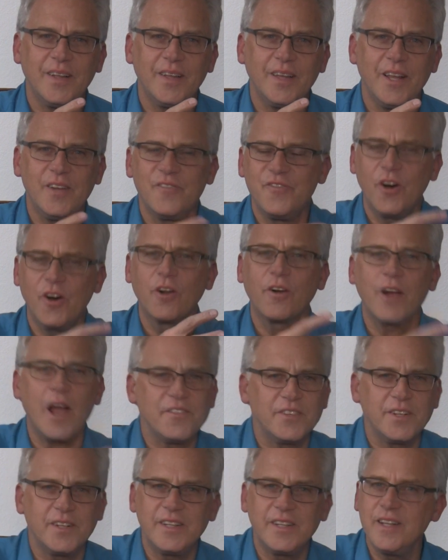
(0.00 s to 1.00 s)
in
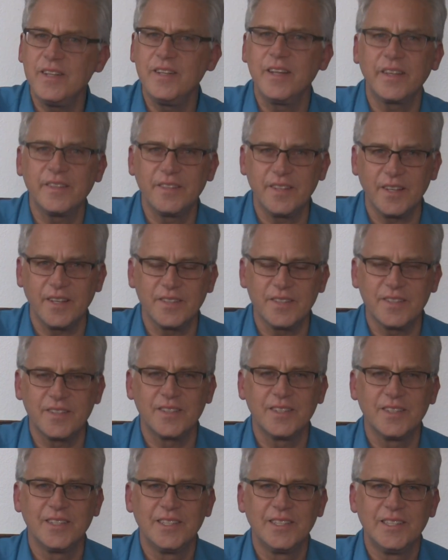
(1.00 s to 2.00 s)
photographs that didn't
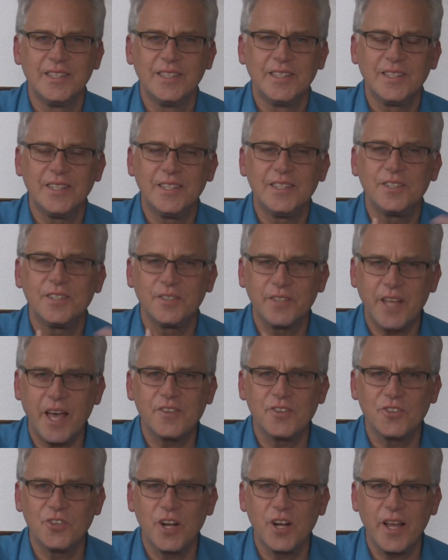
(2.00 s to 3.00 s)
exist until
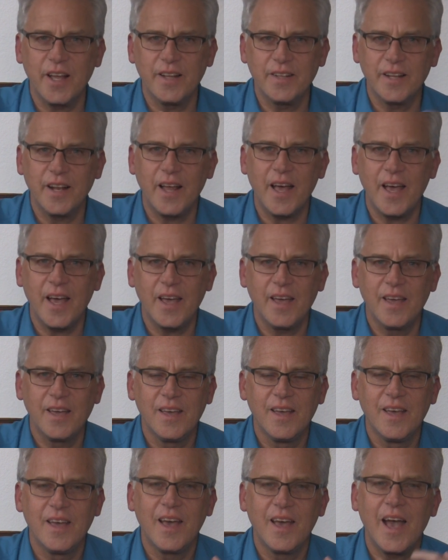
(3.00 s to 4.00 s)
yesterday and today
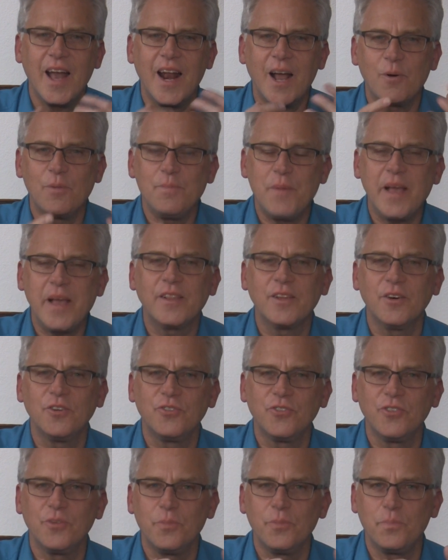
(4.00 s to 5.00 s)
and I would make those
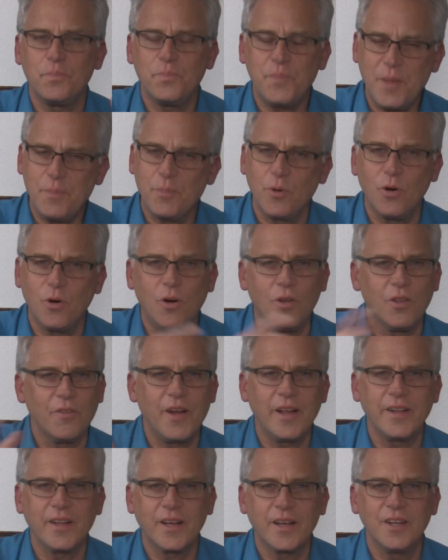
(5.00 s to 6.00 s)
for people all
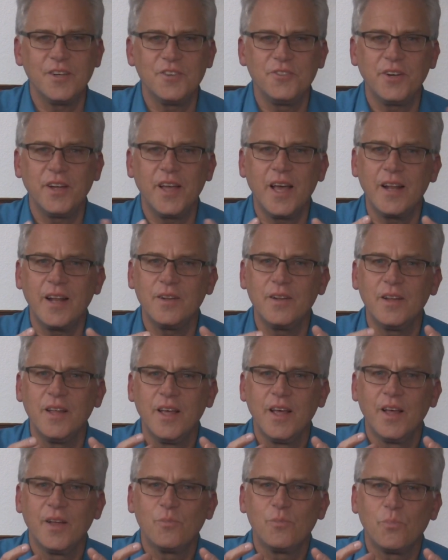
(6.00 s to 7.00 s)
around the country and
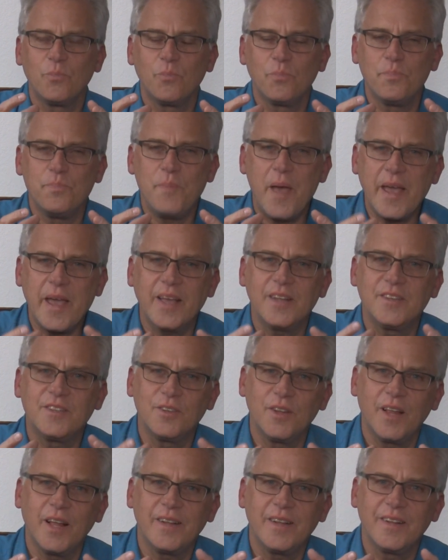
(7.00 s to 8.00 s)
make it
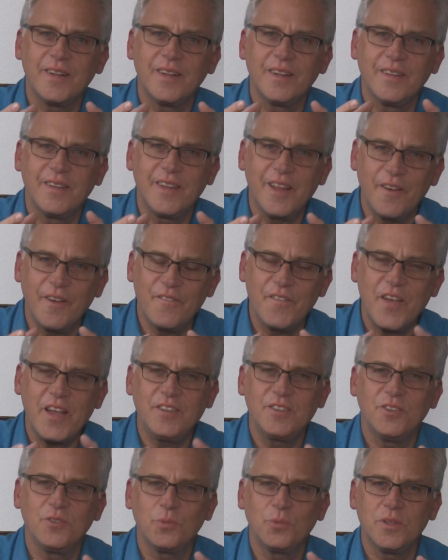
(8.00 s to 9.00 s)
so that their
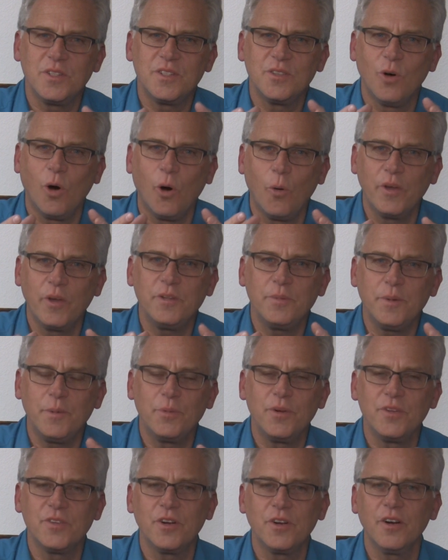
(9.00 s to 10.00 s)
faces would always be
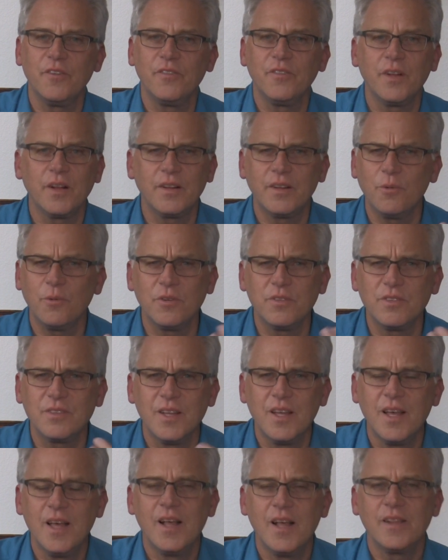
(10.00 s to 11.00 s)
preserved. There was,
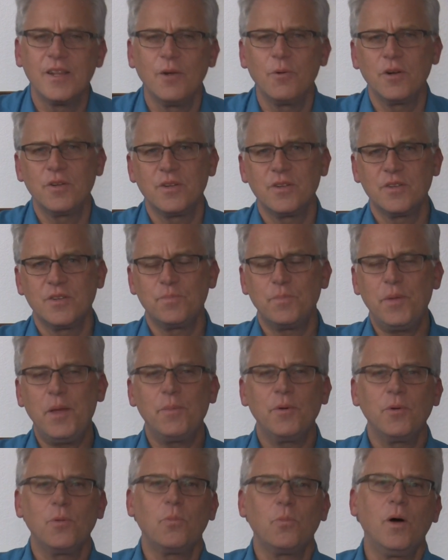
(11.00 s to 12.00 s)
there were
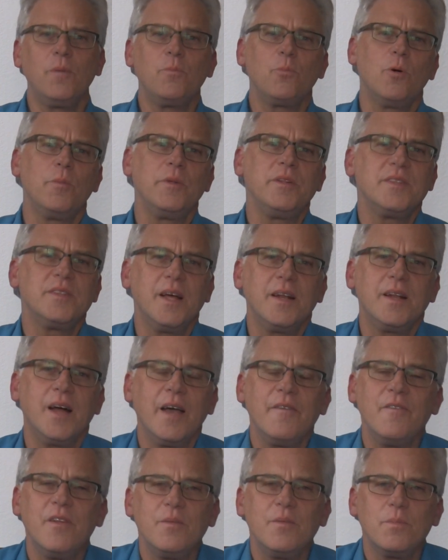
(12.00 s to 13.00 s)
people, one woman said, I
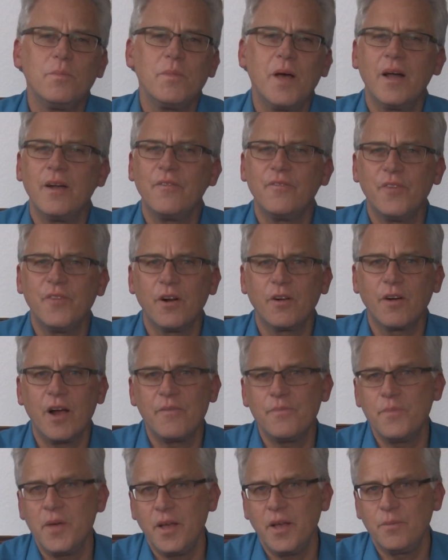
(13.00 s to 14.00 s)
haven't had a
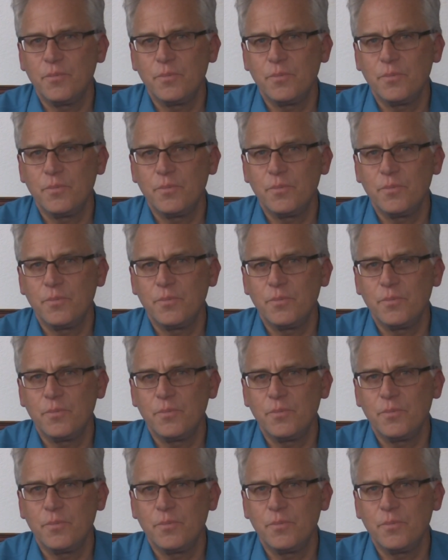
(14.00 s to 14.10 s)
photograph made